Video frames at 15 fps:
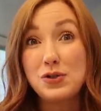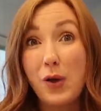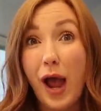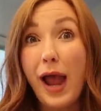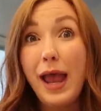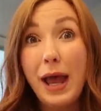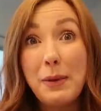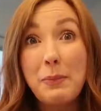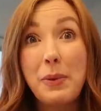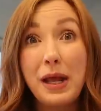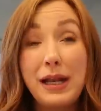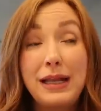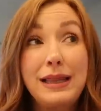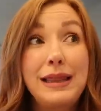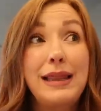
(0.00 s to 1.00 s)
So I had
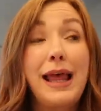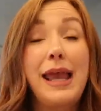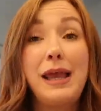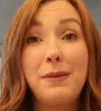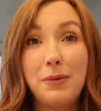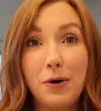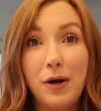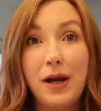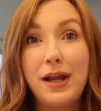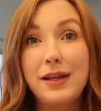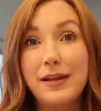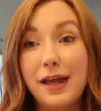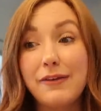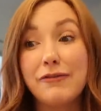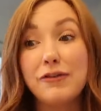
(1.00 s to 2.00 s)
been
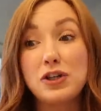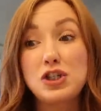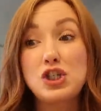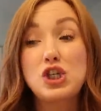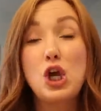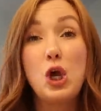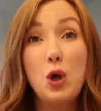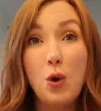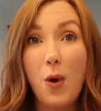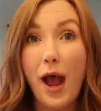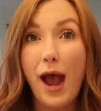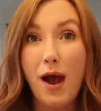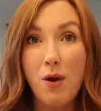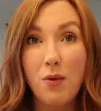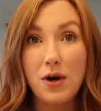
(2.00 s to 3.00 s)
laboring like for two
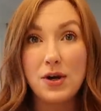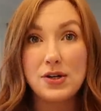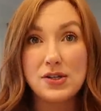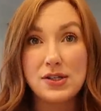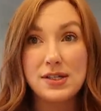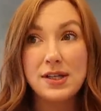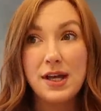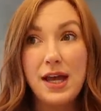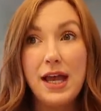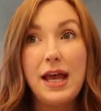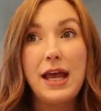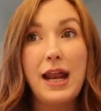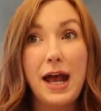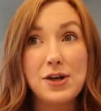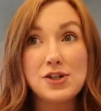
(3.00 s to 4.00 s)
hours
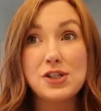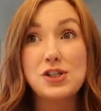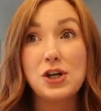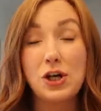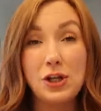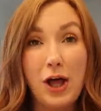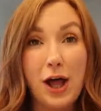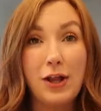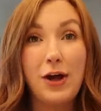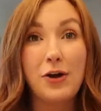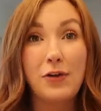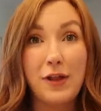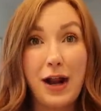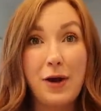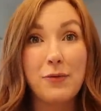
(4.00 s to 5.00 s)
it actually took a lot
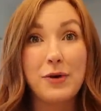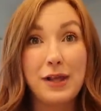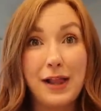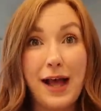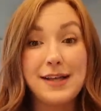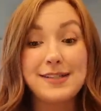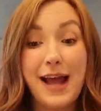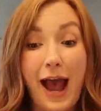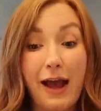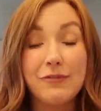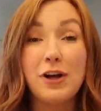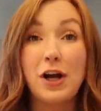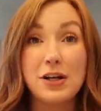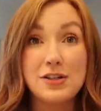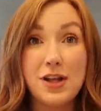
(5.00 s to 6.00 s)
longer than I realized
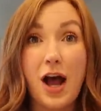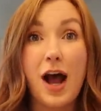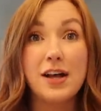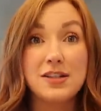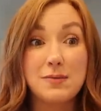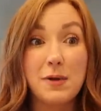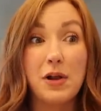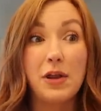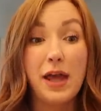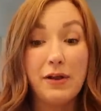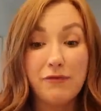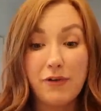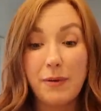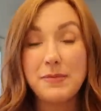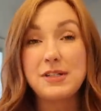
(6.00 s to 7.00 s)
after I got to the hospital.
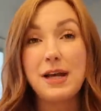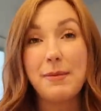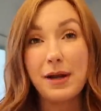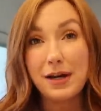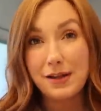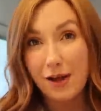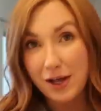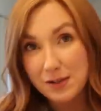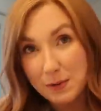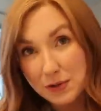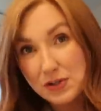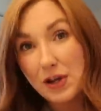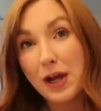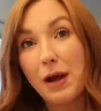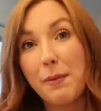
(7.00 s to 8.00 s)
Like from the time I got to the
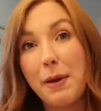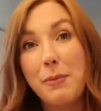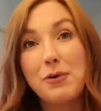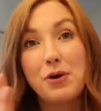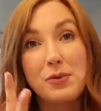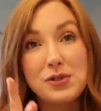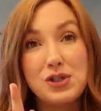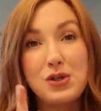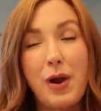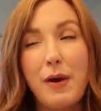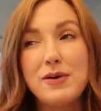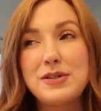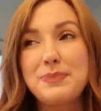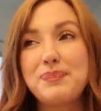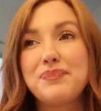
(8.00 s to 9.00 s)
hospital till I got my epidural was two
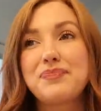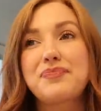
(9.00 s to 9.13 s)
hours.